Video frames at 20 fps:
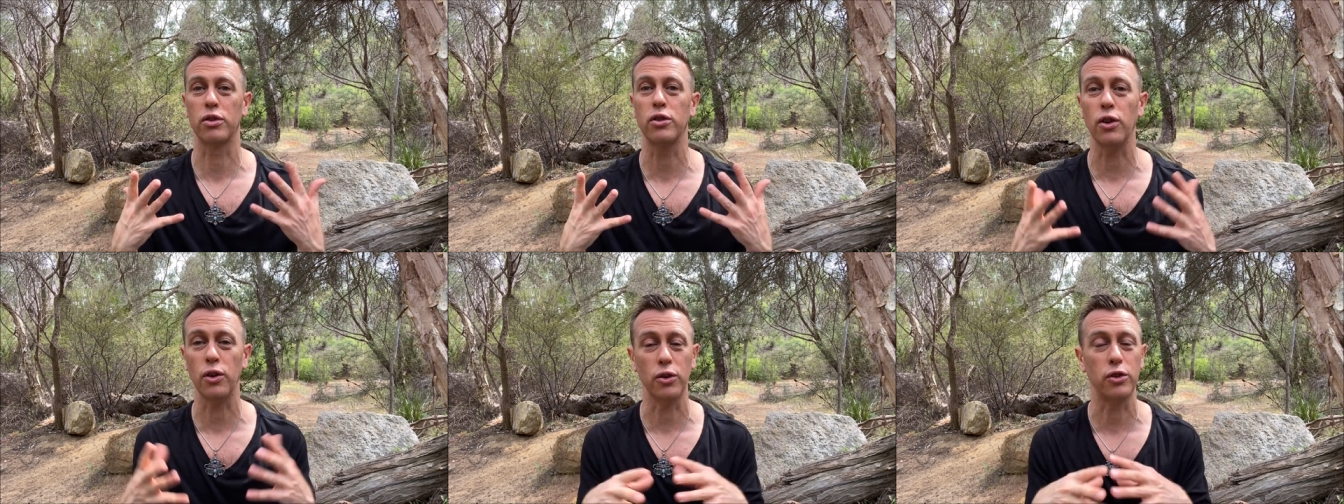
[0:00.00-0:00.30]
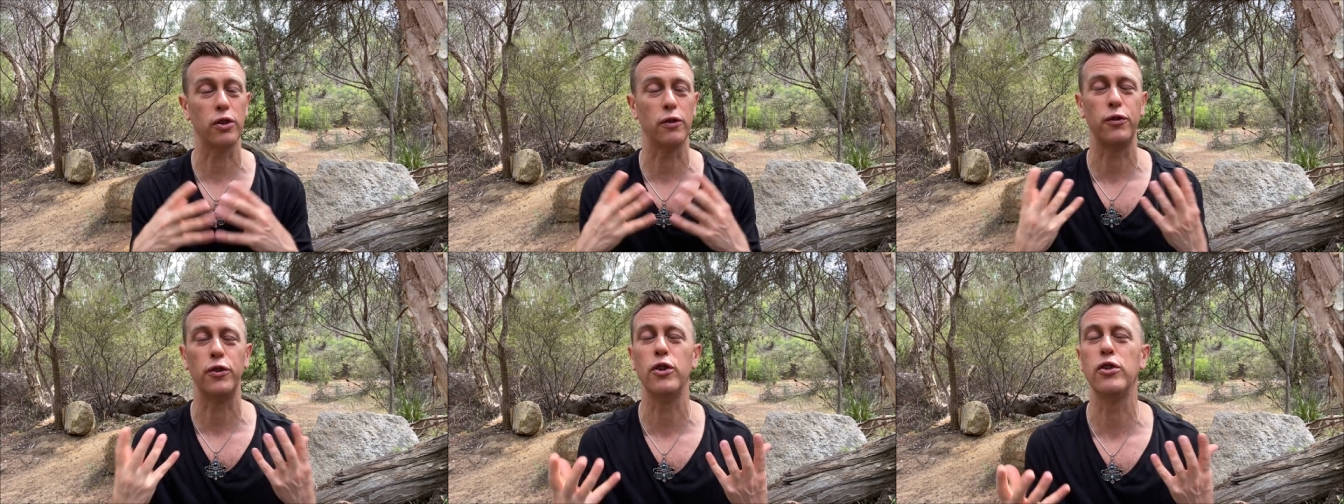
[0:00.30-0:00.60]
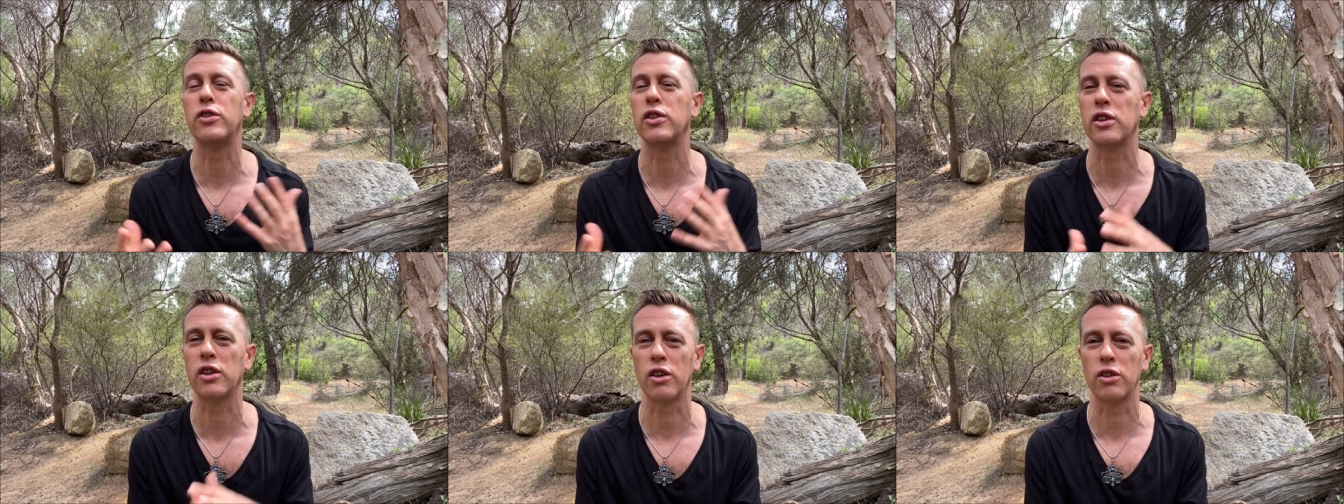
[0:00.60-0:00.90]
so
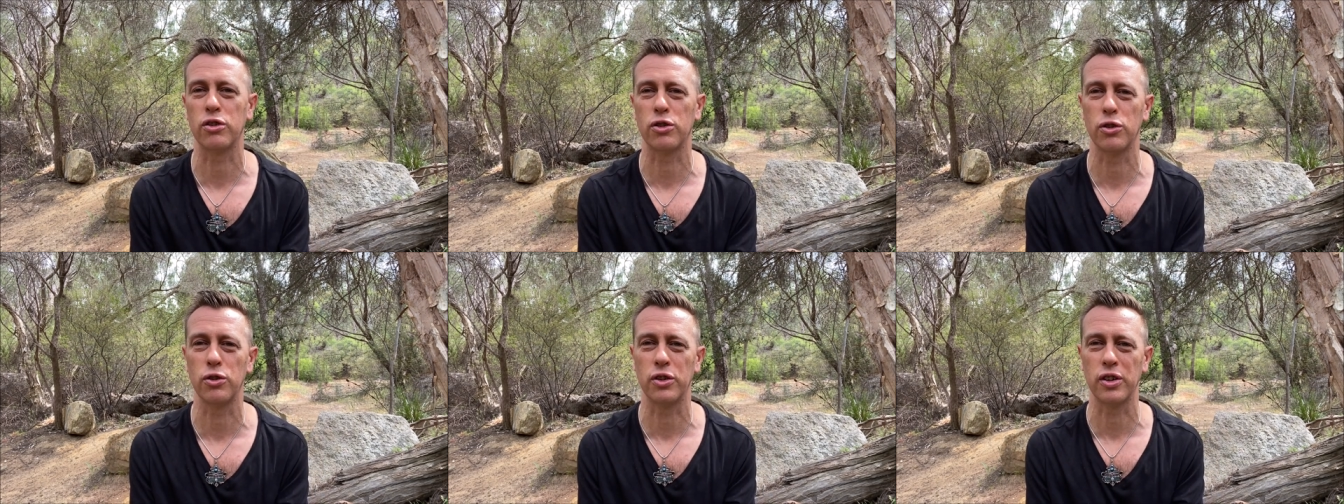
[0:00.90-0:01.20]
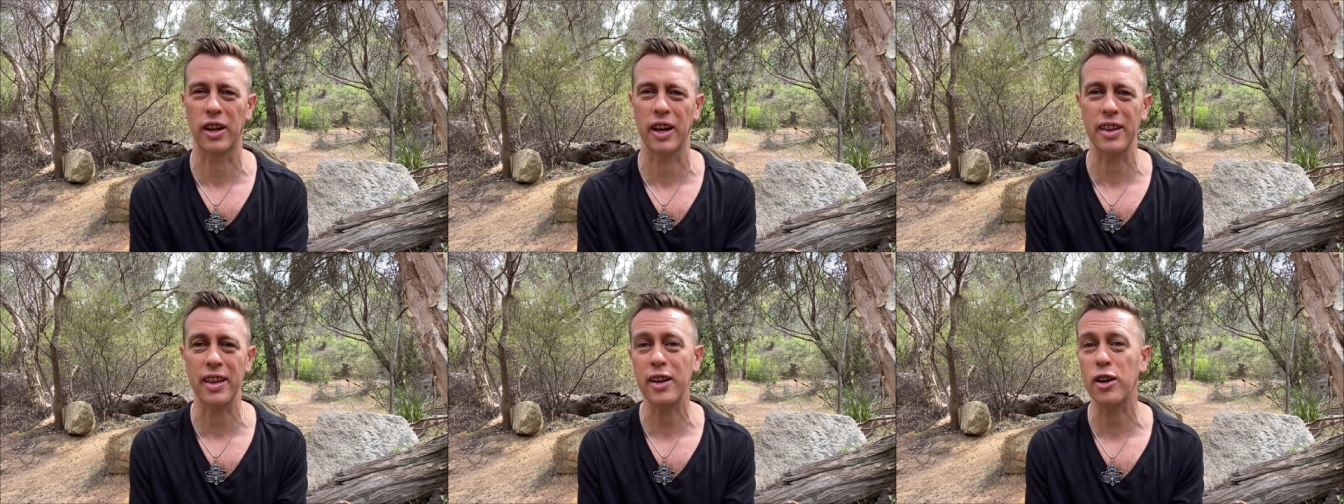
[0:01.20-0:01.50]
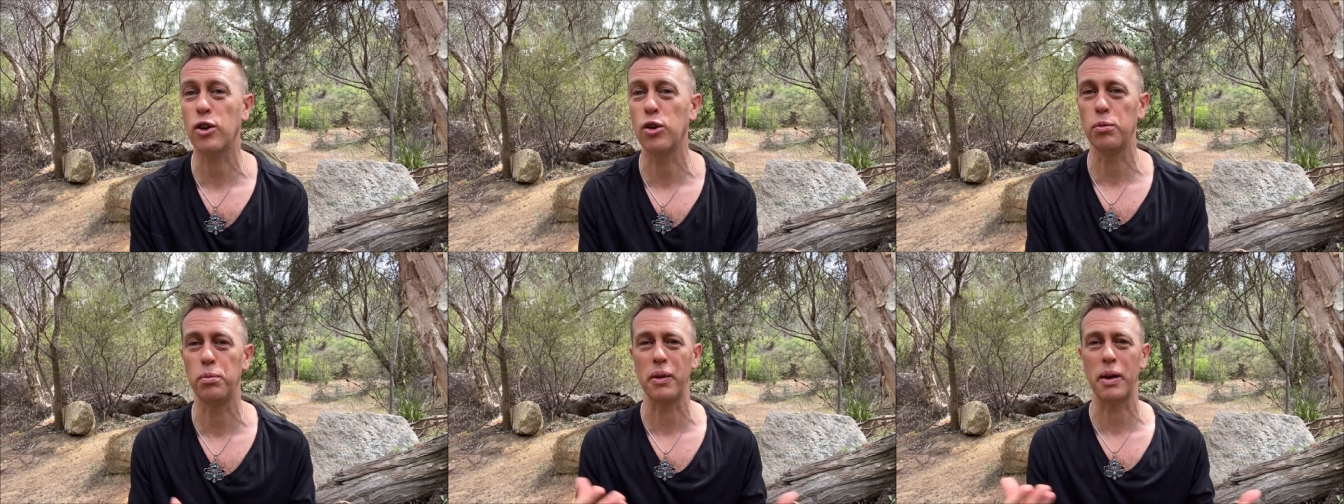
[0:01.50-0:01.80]
diffusing those two
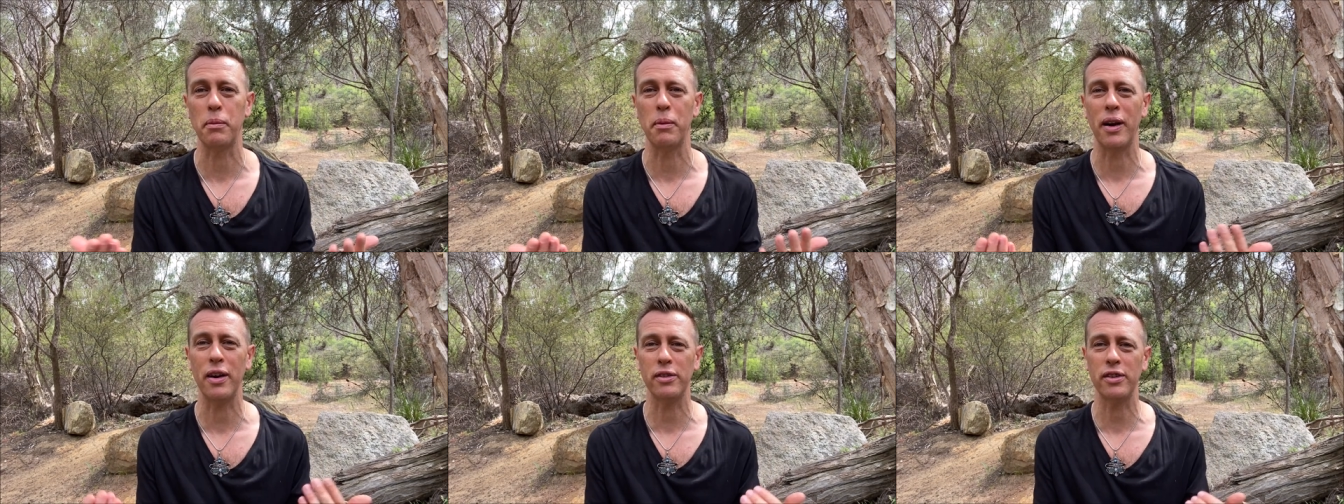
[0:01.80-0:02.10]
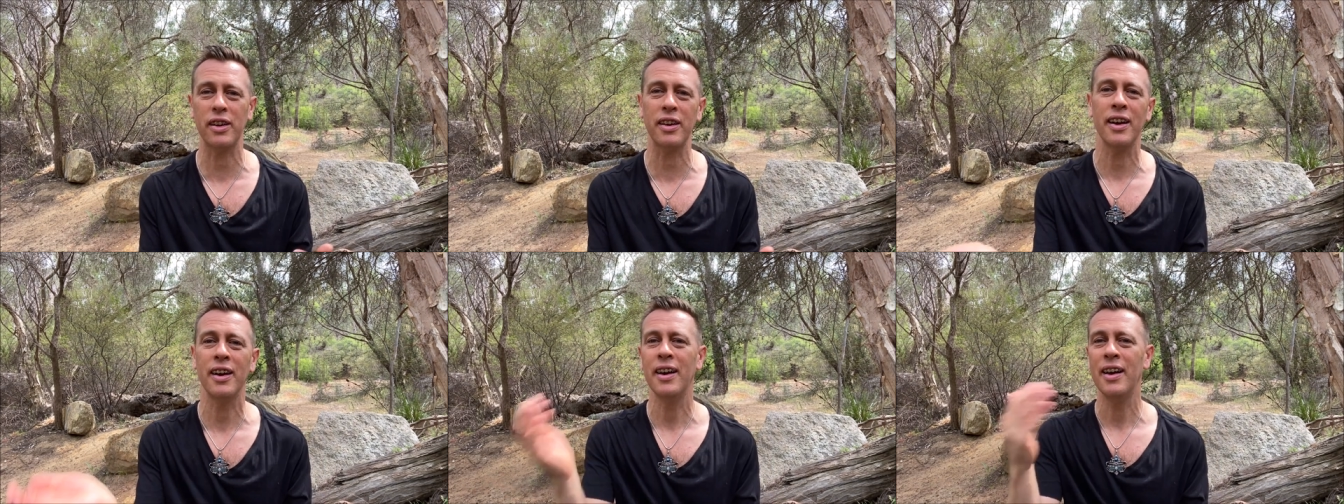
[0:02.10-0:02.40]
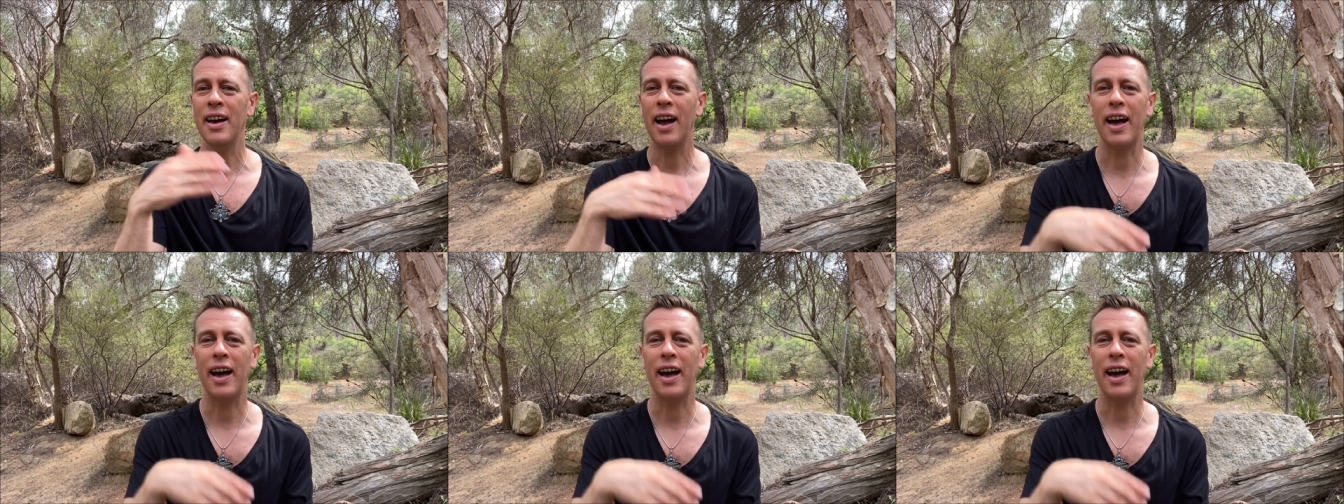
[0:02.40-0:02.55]
together could be amazing.